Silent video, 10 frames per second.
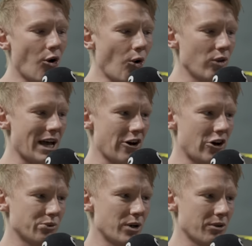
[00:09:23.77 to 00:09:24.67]
All that
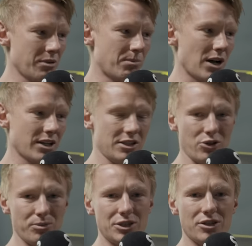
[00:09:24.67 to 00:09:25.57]
hard work with a bike is
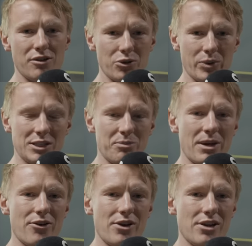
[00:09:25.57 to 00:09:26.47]
normally done over the winter
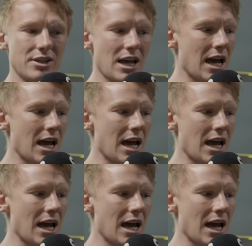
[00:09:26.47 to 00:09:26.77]
period,